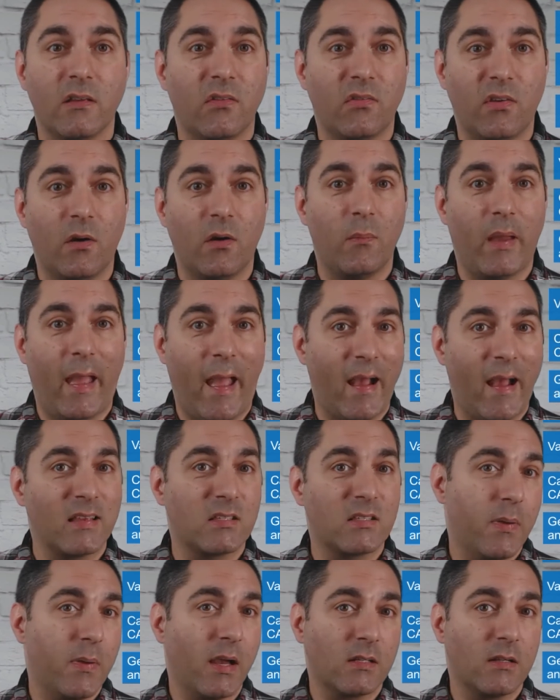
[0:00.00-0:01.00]
some
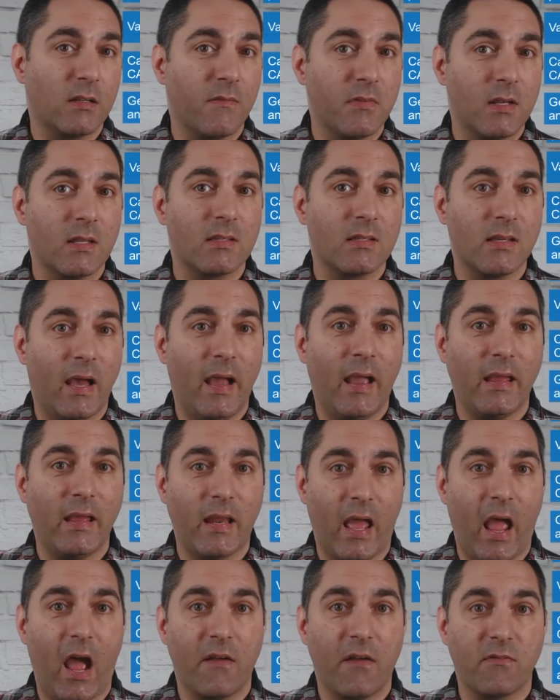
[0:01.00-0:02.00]
aspect of the
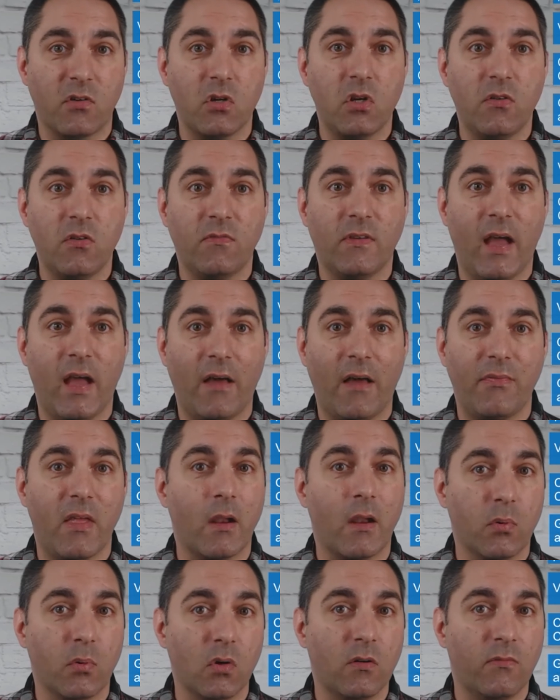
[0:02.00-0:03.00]
design after you've gotten
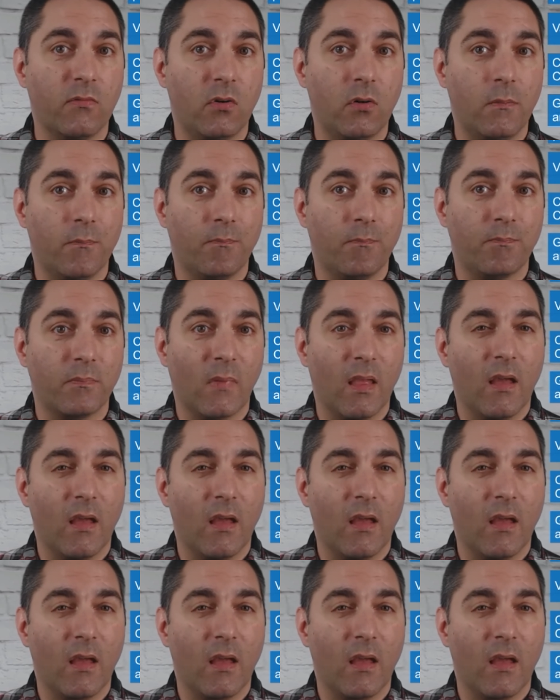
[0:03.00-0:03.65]
that approval,